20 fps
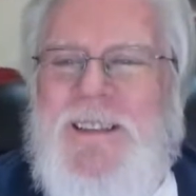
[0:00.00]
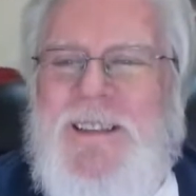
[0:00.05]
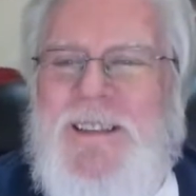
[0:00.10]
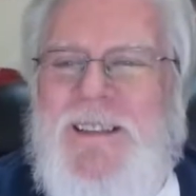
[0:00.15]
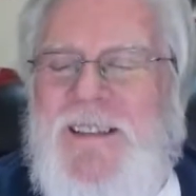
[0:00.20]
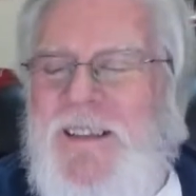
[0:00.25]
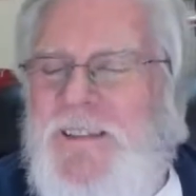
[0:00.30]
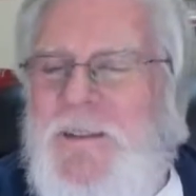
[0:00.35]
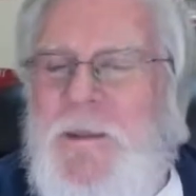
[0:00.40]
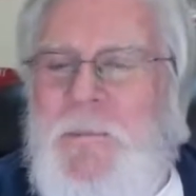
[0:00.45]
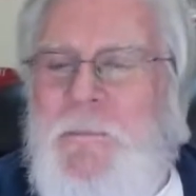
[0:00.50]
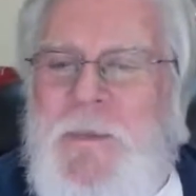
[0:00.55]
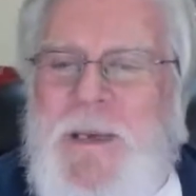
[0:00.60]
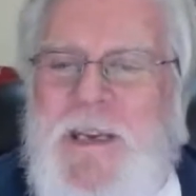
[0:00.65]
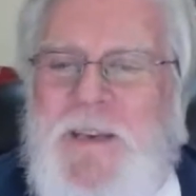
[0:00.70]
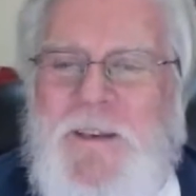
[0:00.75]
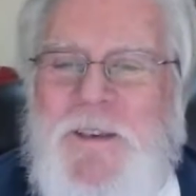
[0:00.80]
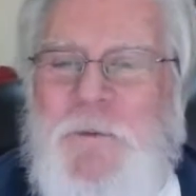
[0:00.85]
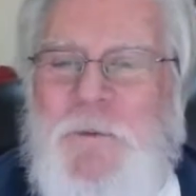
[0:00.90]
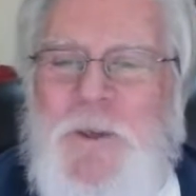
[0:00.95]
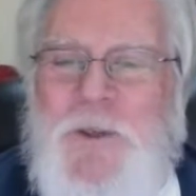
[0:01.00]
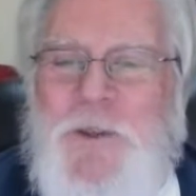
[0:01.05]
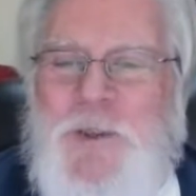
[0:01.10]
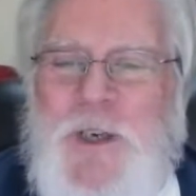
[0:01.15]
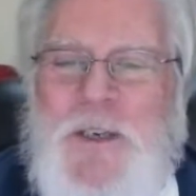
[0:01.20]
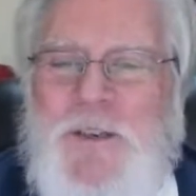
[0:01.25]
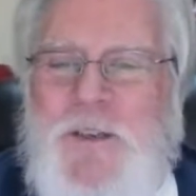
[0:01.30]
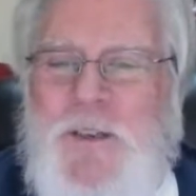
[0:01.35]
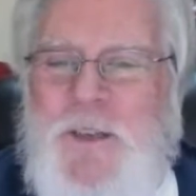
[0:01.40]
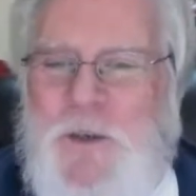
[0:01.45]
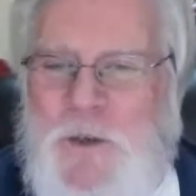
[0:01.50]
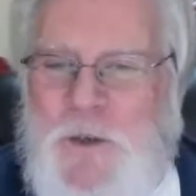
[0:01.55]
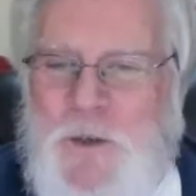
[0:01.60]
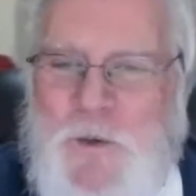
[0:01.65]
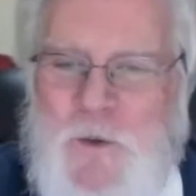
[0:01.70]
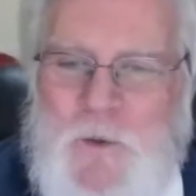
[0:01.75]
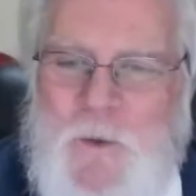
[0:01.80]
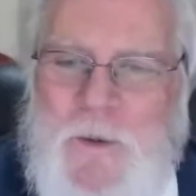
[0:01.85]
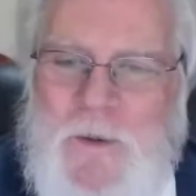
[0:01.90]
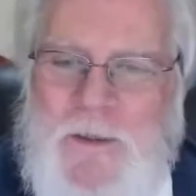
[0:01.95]
Doesn't mean they're rejecting
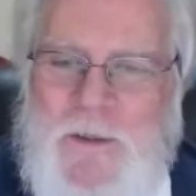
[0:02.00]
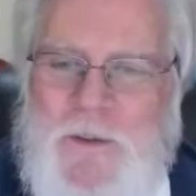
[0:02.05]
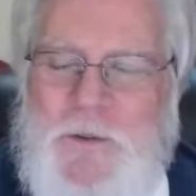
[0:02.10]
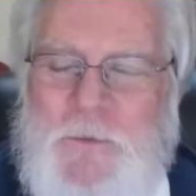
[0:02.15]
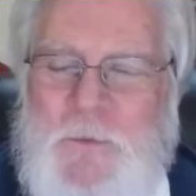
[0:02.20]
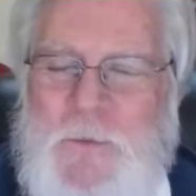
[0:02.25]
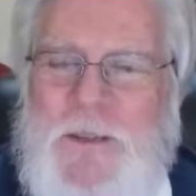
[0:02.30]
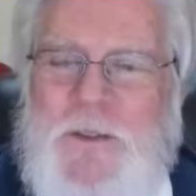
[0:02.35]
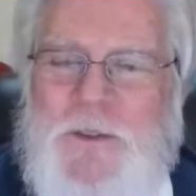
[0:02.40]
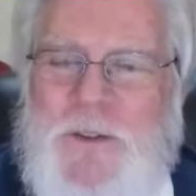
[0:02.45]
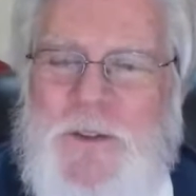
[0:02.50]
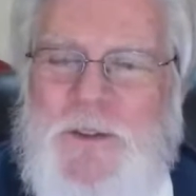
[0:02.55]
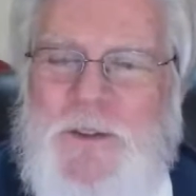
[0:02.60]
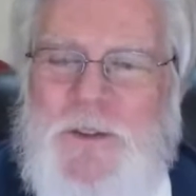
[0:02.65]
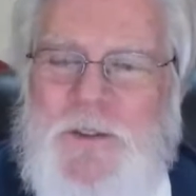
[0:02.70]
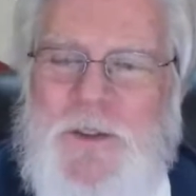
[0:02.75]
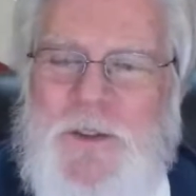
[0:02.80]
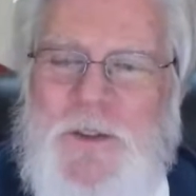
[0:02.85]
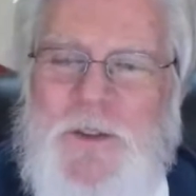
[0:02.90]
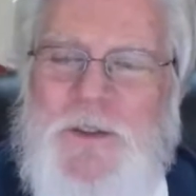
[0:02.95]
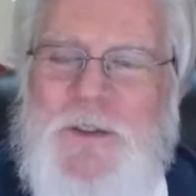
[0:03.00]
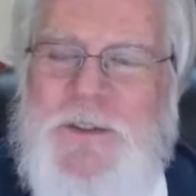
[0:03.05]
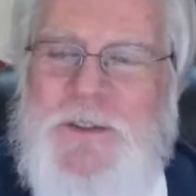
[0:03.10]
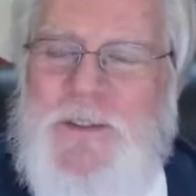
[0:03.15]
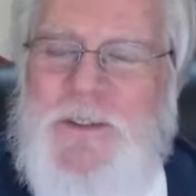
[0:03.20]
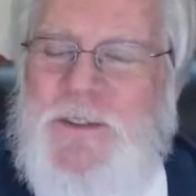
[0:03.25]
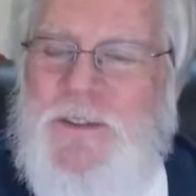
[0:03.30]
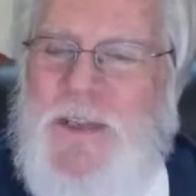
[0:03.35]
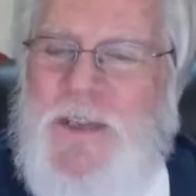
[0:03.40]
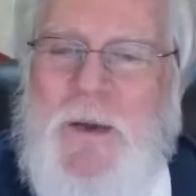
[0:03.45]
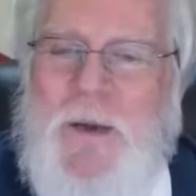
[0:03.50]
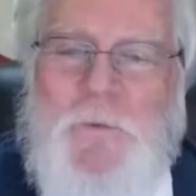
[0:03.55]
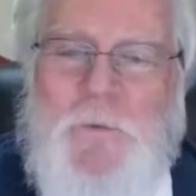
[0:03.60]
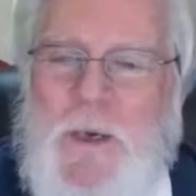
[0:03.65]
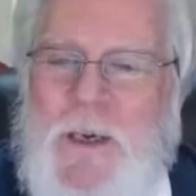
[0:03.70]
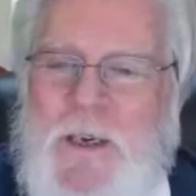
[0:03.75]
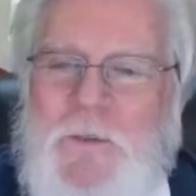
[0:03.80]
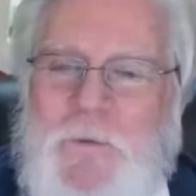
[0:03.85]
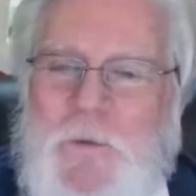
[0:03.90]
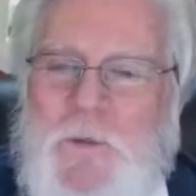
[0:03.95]
you. It just means it's not
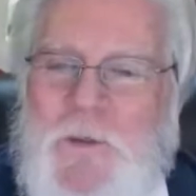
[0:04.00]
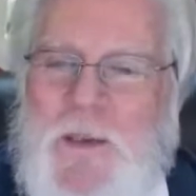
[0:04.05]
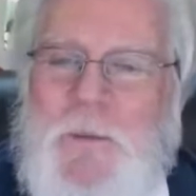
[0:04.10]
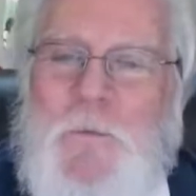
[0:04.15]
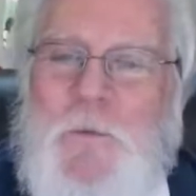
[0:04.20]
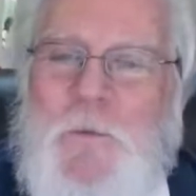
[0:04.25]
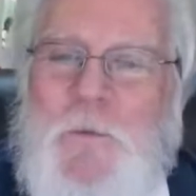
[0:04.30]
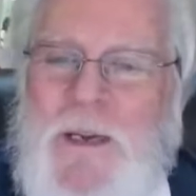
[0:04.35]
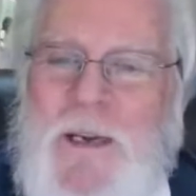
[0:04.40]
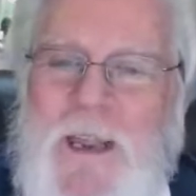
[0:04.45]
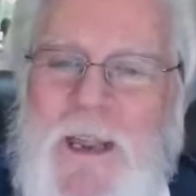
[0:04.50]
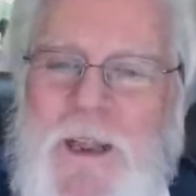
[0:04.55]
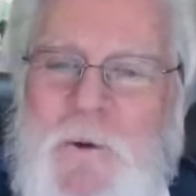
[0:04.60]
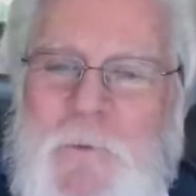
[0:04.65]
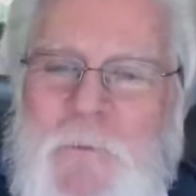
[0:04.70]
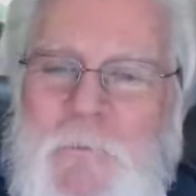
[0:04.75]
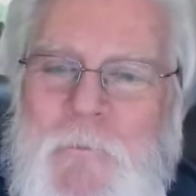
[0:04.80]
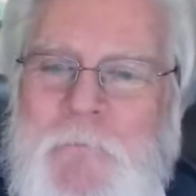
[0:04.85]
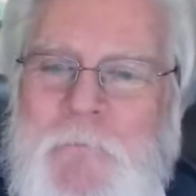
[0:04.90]
ready for them right now.